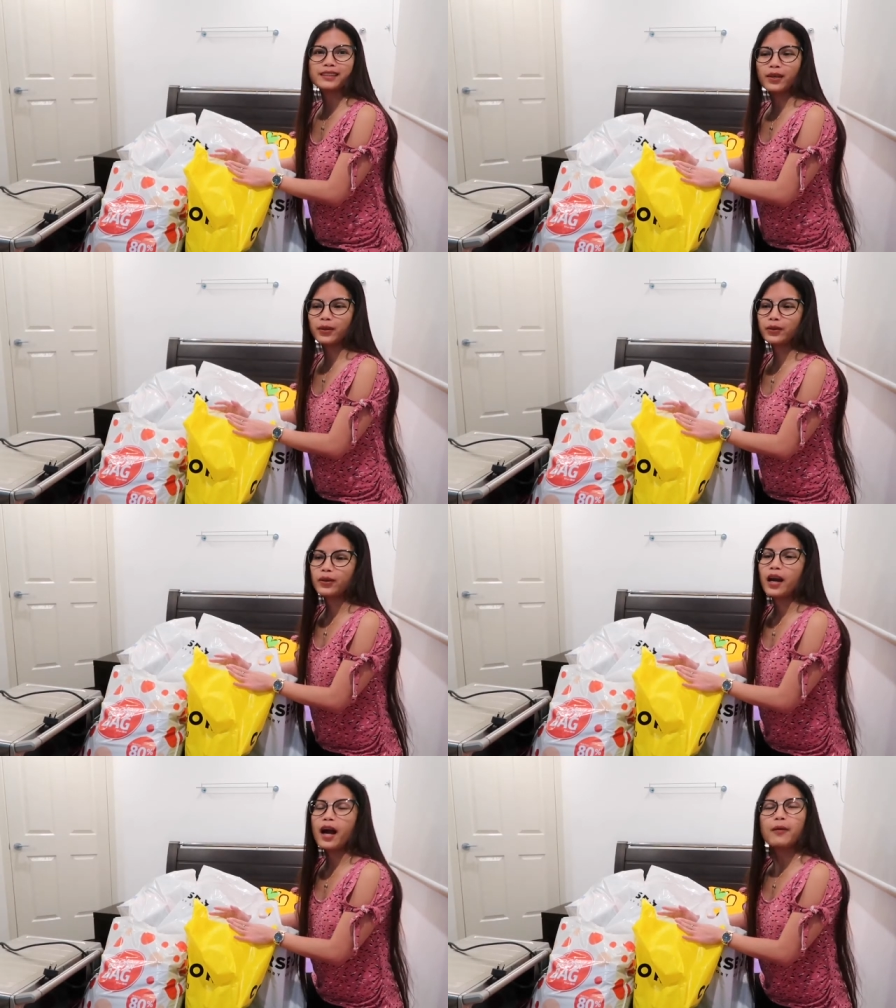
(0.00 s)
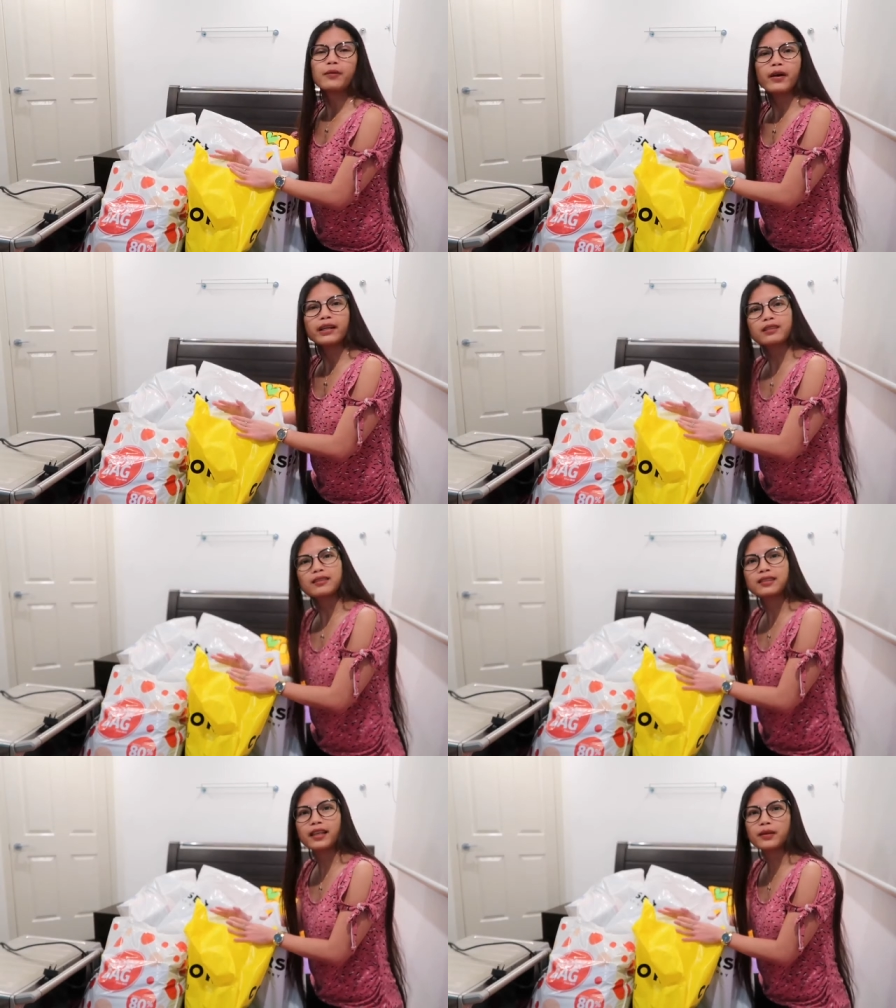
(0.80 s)
So I'm going to
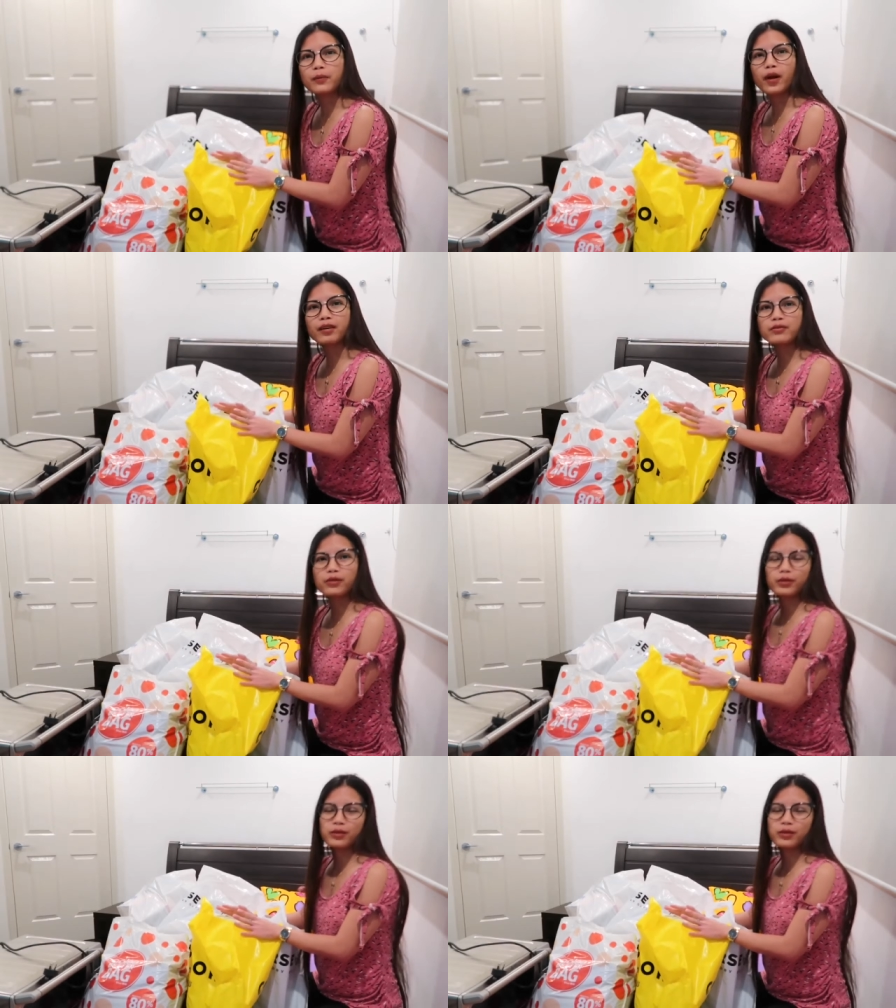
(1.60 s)
send a box for